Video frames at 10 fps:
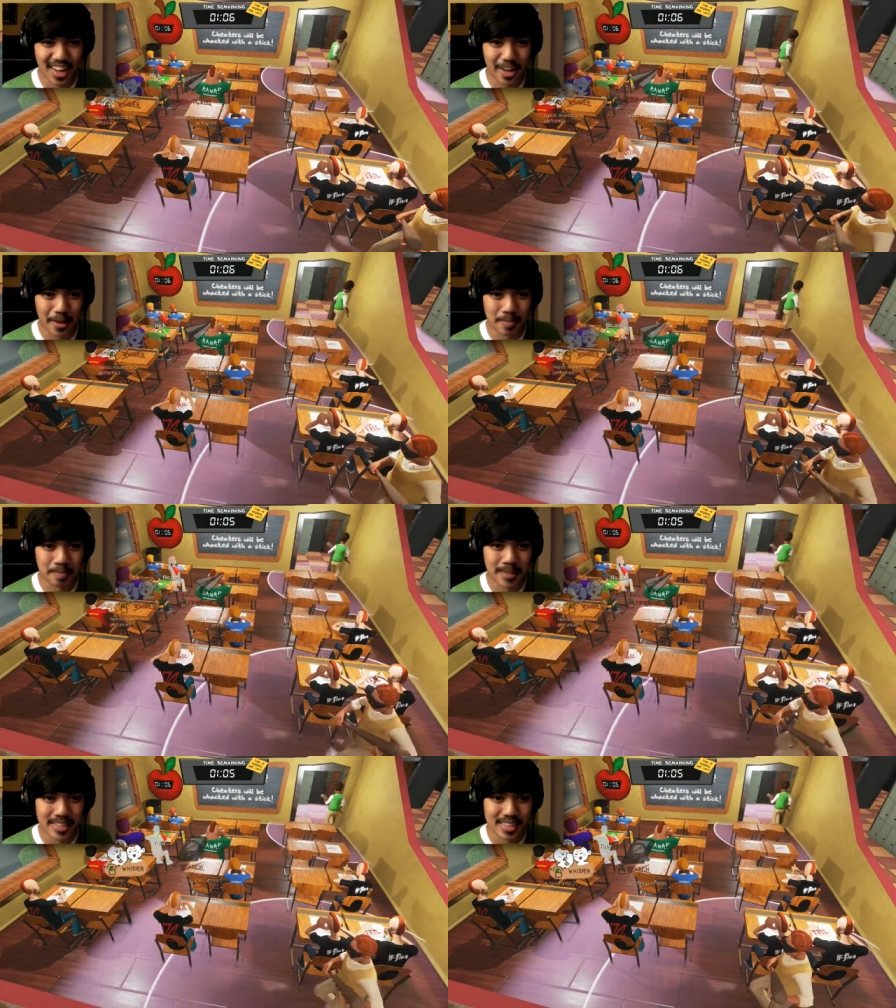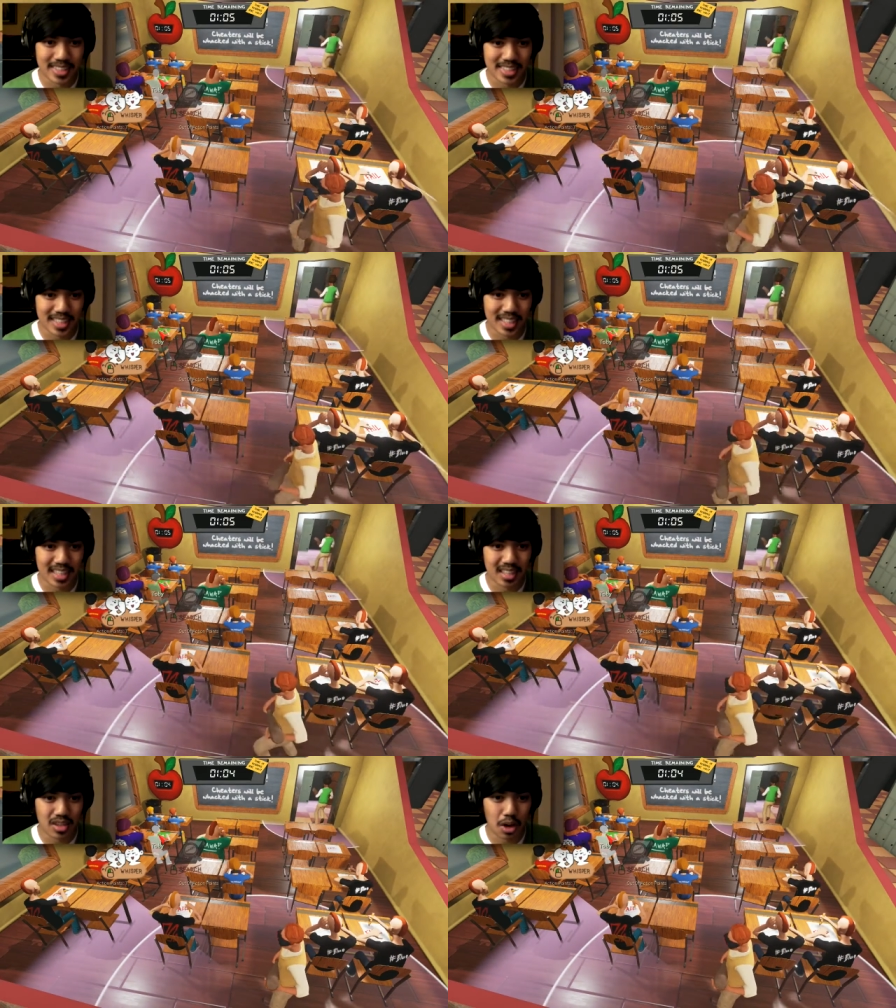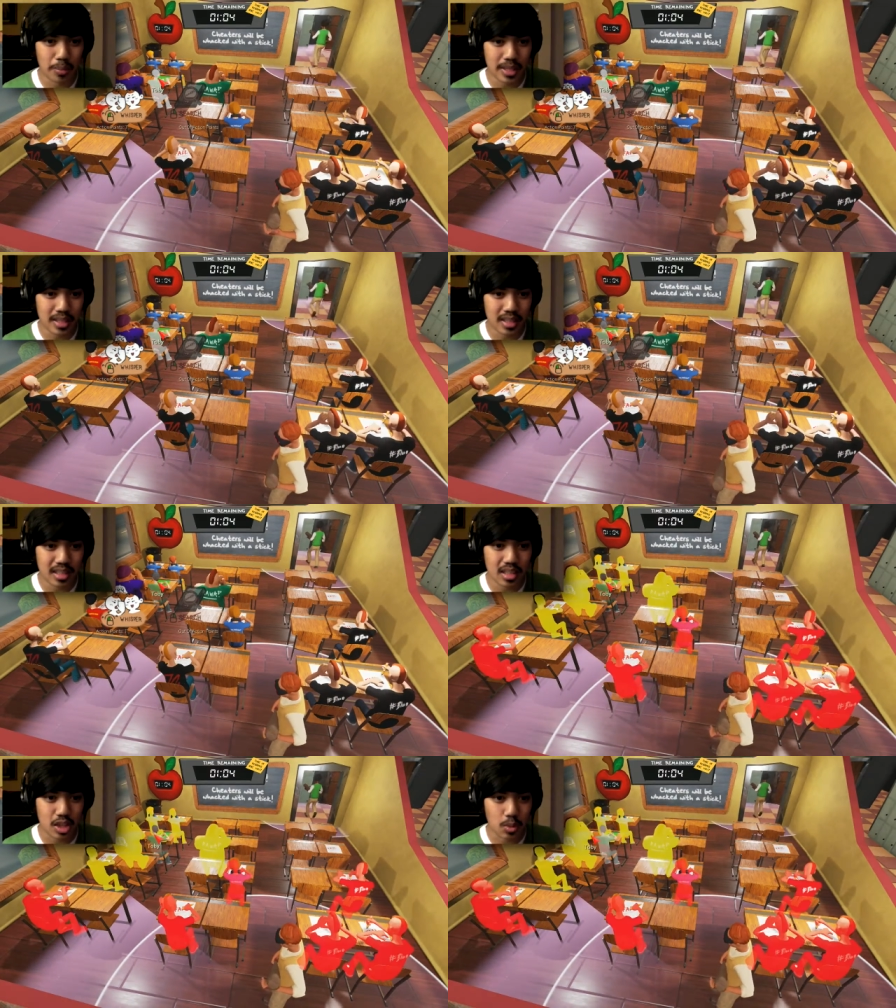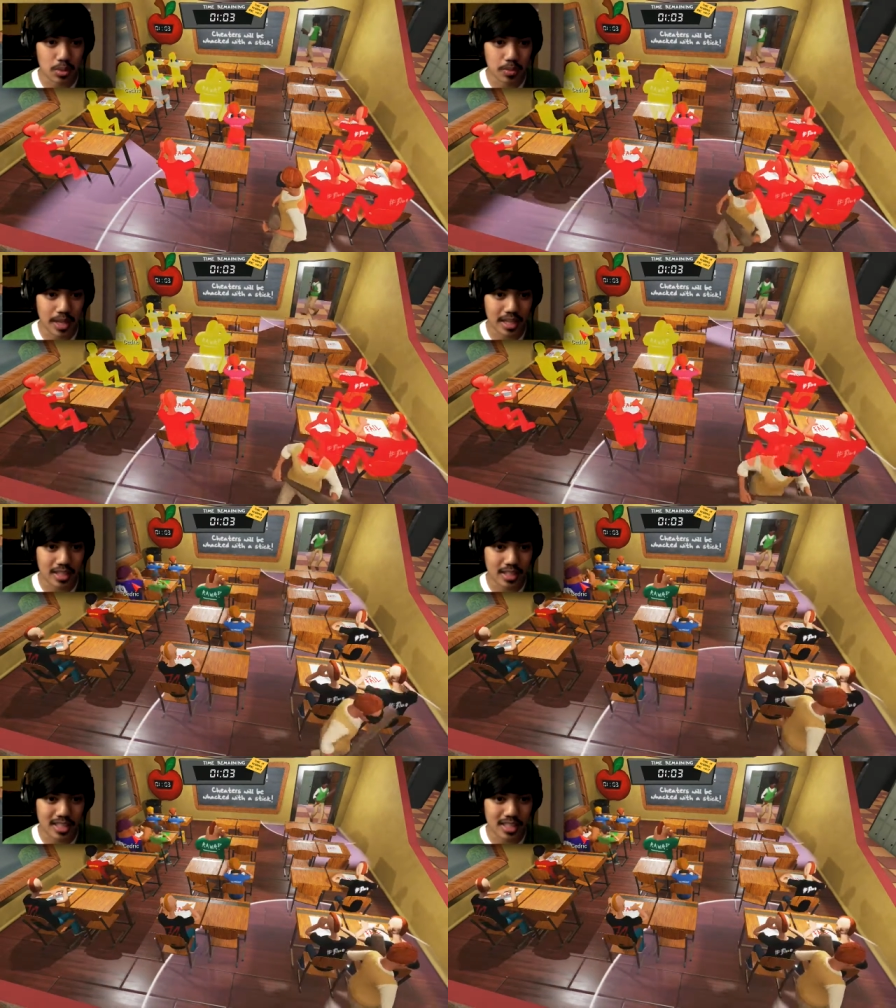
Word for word: um, let's see. Toby, you can whisper that to